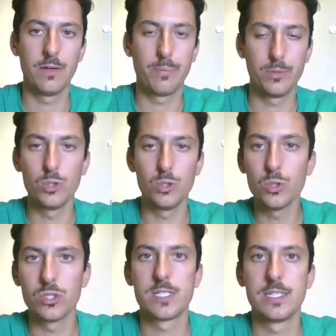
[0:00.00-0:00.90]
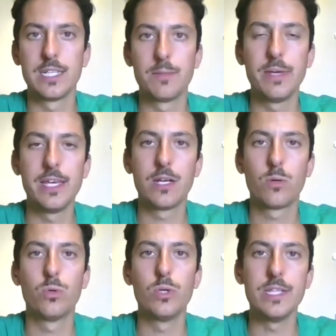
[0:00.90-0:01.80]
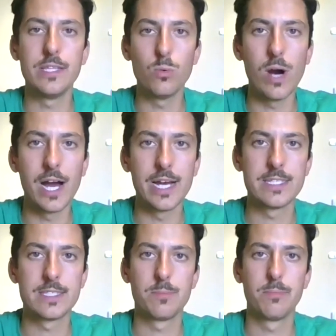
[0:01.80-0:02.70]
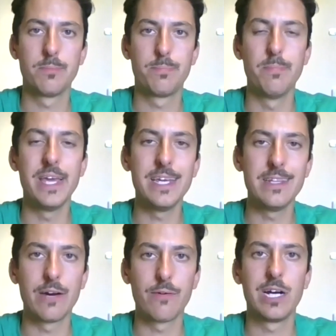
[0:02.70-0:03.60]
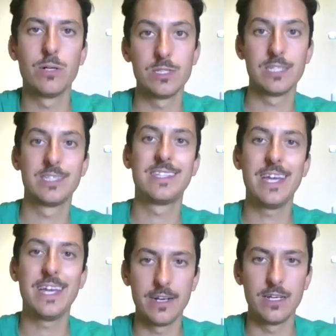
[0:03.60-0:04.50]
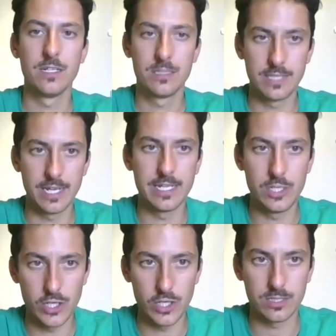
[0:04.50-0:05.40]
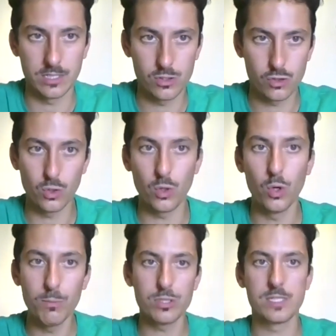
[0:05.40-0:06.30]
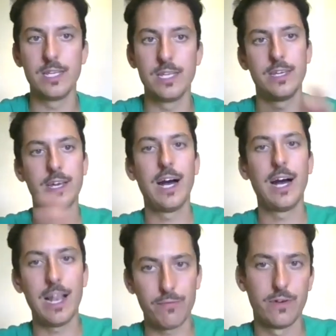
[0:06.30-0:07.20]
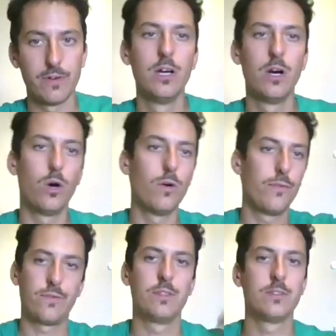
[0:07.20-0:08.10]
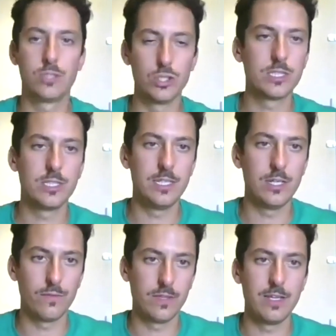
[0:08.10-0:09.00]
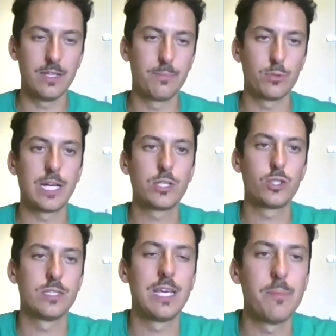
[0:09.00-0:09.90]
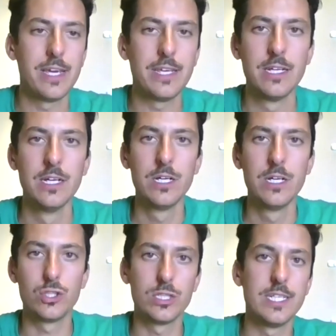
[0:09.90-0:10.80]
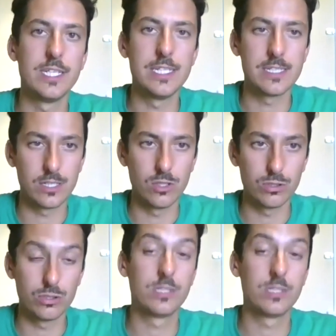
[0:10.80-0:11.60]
producers that make quality wines made around 10 each hectare. So almost the half of 30 of the production they made 30 years ago.